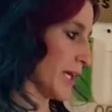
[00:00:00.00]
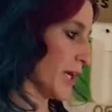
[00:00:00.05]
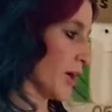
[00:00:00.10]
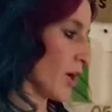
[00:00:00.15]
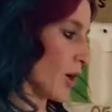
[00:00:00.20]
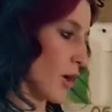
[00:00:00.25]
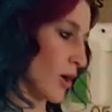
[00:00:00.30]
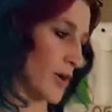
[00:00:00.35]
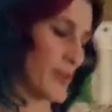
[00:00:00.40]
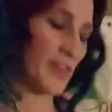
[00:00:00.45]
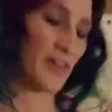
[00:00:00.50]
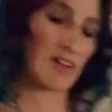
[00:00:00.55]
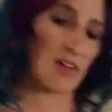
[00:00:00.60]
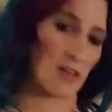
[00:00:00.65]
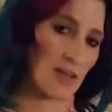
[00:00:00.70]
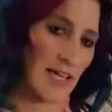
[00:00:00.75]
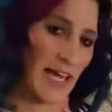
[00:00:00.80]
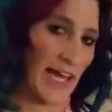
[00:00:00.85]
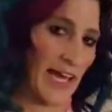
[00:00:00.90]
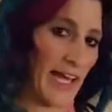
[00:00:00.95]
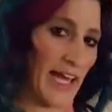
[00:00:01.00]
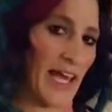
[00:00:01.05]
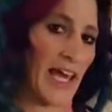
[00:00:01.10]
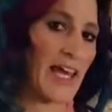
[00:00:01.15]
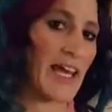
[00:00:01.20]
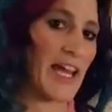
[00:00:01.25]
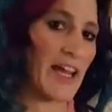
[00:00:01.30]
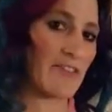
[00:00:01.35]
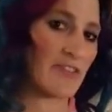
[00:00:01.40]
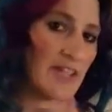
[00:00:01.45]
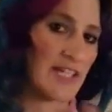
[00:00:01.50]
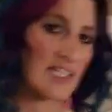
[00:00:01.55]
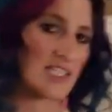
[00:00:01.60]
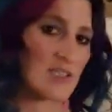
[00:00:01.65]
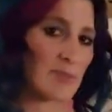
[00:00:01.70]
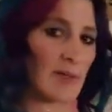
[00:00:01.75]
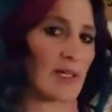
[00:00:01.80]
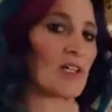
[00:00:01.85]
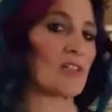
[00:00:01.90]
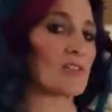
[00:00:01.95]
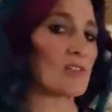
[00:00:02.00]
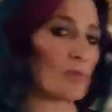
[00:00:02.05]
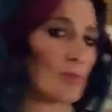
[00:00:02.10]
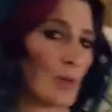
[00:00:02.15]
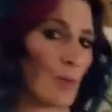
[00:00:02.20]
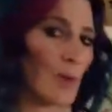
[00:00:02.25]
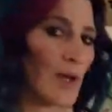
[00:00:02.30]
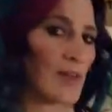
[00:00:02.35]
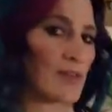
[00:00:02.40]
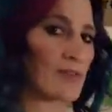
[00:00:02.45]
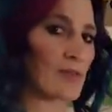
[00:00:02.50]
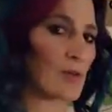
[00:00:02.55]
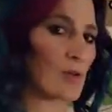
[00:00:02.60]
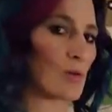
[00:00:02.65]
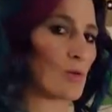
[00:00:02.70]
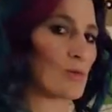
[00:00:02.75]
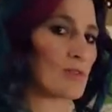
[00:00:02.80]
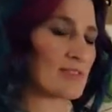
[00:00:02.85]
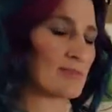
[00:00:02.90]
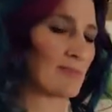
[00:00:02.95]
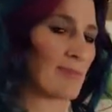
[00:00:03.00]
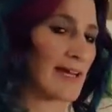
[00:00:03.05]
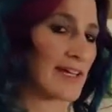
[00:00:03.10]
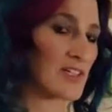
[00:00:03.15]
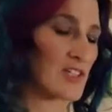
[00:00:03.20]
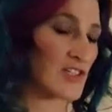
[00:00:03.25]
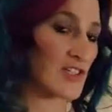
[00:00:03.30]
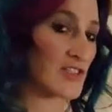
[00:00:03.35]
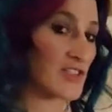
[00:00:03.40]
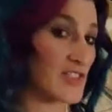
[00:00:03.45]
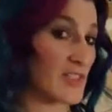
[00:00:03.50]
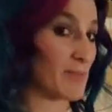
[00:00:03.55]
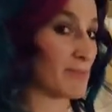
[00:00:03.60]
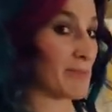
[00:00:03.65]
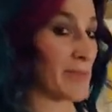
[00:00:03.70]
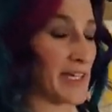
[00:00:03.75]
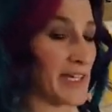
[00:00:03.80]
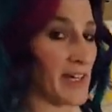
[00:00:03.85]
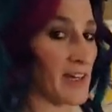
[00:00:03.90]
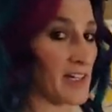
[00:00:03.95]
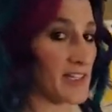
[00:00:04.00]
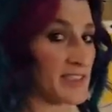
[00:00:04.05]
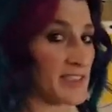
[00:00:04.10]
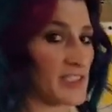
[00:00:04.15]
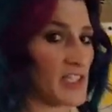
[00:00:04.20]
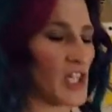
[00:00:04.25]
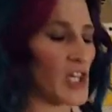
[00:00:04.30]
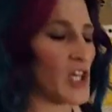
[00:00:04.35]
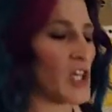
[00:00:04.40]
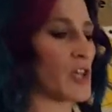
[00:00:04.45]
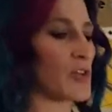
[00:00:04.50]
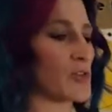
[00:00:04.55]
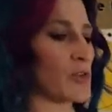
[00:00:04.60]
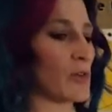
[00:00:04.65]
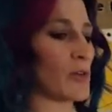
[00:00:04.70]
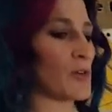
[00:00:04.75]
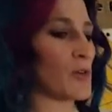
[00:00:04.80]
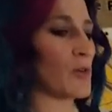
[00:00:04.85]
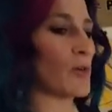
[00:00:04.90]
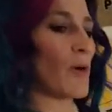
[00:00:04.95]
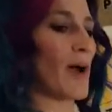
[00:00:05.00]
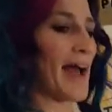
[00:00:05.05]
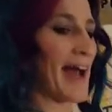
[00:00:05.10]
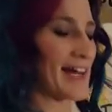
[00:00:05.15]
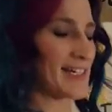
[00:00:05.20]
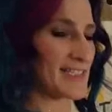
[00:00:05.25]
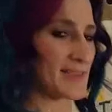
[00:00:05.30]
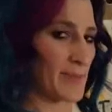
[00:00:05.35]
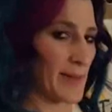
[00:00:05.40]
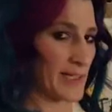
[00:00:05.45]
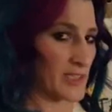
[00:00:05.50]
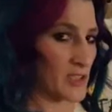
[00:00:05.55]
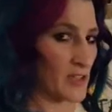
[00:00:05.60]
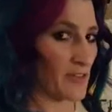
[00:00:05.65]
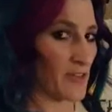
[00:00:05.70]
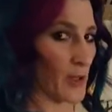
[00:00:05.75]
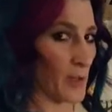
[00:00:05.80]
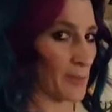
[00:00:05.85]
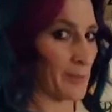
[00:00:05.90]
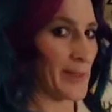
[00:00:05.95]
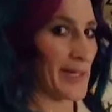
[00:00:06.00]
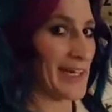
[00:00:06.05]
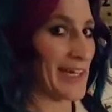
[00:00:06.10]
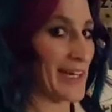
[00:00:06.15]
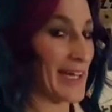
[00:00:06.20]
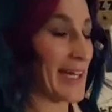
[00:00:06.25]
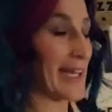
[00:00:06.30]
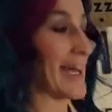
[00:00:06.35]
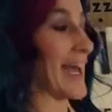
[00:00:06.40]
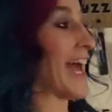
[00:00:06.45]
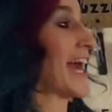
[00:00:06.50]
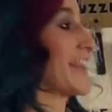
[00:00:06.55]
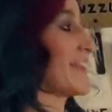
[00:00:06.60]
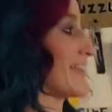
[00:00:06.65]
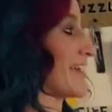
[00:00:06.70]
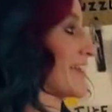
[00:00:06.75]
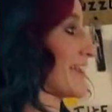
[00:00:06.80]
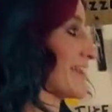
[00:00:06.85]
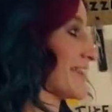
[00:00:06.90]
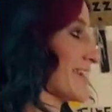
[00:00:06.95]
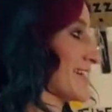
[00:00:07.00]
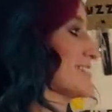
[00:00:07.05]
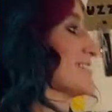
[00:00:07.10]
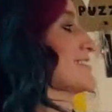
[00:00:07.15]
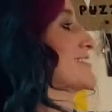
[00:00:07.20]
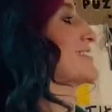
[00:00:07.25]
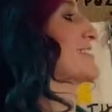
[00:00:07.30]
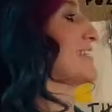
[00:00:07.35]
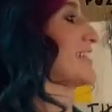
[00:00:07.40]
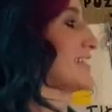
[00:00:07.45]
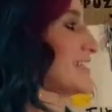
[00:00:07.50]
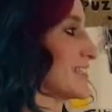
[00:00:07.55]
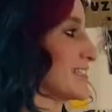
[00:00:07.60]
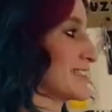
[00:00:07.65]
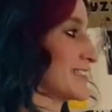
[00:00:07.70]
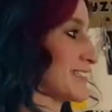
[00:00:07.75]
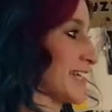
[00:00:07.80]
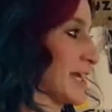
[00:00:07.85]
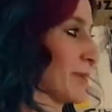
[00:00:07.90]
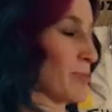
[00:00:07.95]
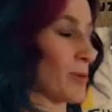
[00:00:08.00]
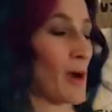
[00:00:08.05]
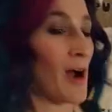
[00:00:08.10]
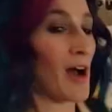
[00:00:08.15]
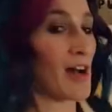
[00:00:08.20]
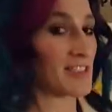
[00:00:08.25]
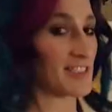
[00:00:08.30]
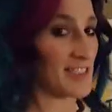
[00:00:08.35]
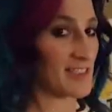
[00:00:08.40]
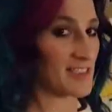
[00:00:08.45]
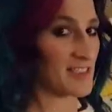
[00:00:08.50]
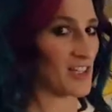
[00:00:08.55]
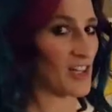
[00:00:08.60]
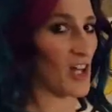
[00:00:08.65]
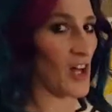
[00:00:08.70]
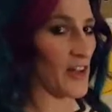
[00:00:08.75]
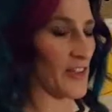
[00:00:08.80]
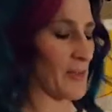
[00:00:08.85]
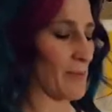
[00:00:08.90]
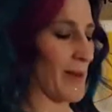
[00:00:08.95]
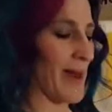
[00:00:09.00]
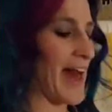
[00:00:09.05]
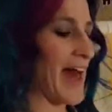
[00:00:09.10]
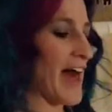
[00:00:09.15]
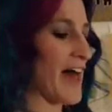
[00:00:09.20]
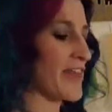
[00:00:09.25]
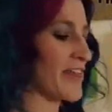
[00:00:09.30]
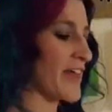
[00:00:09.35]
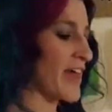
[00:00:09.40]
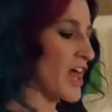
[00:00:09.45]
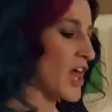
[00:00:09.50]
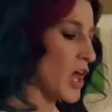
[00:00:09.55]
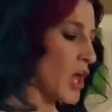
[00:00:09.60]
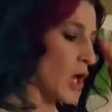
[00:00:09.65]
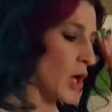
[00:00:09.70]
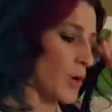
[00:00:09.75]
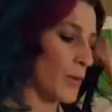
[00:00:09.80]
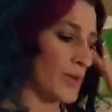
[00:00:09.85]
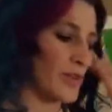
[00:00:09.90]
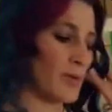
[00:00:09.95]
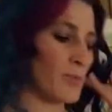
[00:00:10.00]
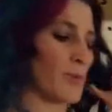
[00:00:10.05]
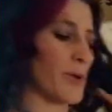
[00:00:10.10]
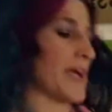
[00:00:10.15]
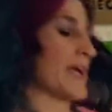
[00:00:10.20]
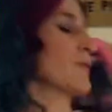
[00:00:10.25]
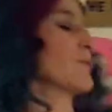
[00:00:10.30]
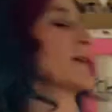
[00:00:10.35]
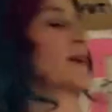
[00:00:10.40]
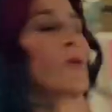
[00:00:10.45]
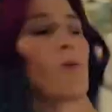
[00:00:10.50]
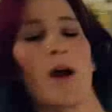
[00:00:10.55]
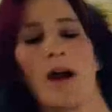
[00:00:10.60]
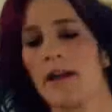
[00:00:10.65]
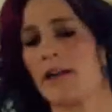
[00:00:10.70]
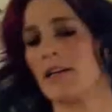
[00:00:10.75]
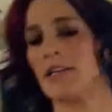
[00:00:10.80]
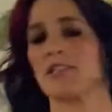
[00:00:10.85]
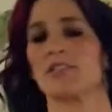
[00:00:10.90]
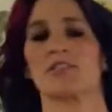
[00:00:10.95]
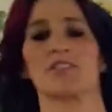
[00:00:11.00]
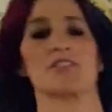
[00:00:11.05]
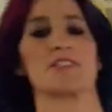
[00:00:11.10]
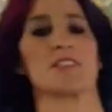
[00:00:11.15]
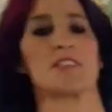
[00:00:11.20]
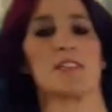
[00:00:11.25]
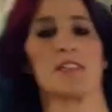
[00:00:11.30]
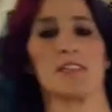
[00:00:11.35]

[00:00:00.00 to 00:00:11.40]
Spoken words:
we are the clay, and every experience we went through was meant to submit us to a new aspect of our being, and that this is a process along the path. When the brain rewires,